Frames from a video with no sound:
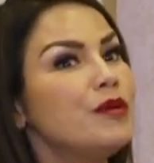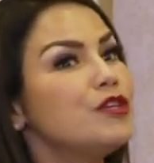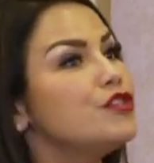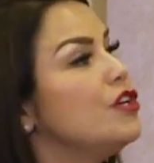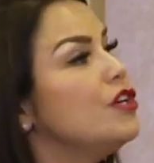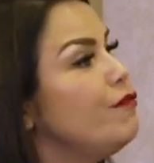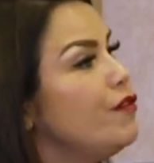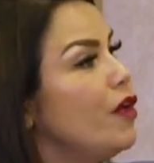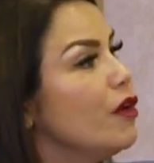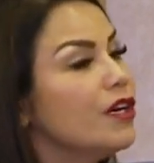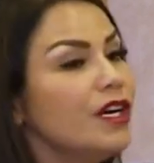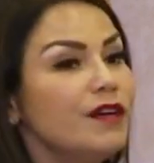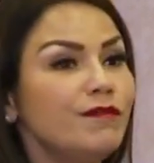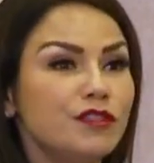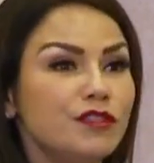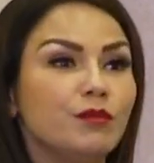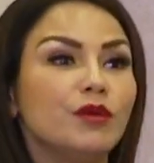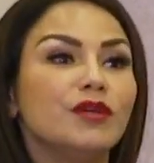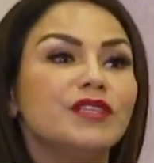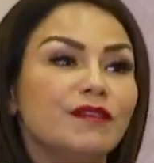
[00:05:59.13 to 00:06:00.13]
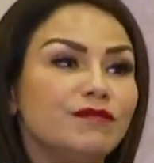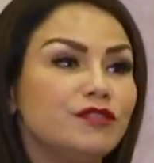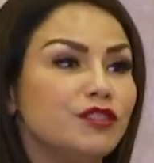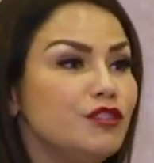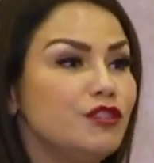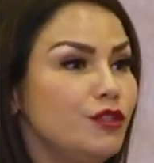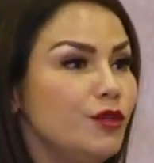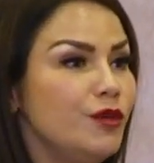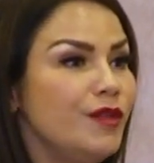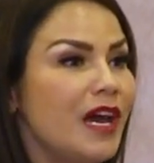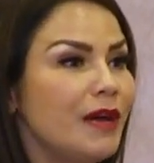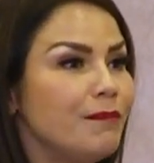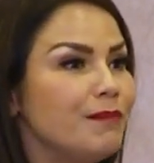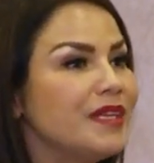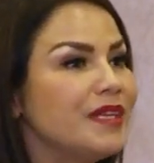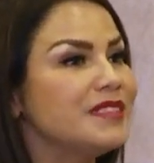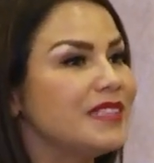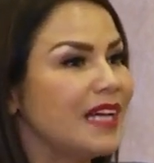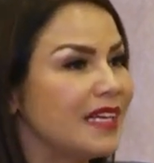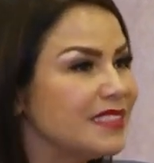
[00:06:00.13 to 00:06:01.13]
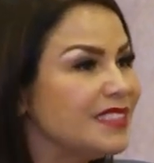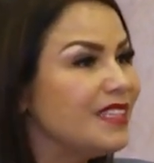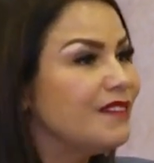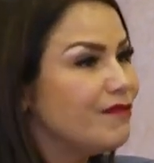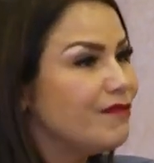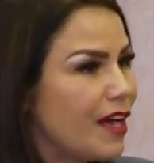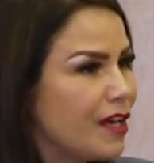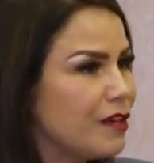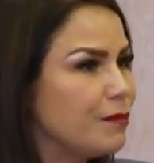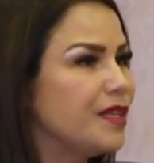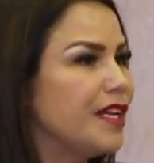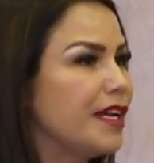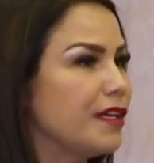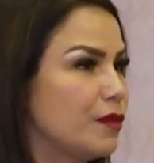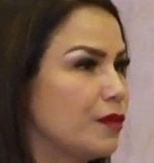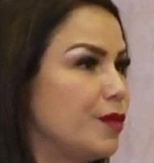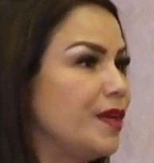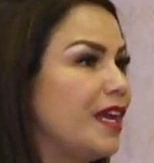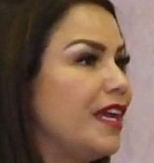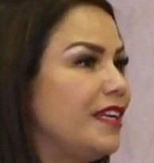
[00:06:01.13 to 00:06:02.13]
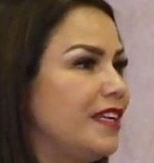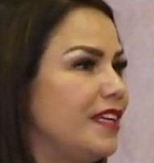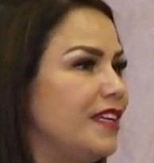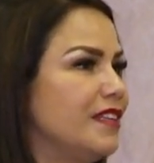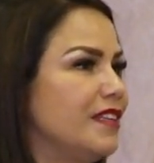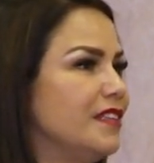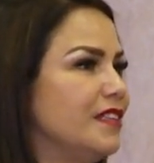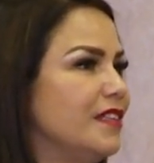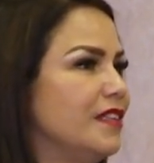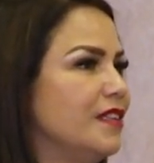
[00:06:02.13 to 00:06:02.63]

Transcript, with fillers: but she felt comfortable enough to do that because that's the environment I created.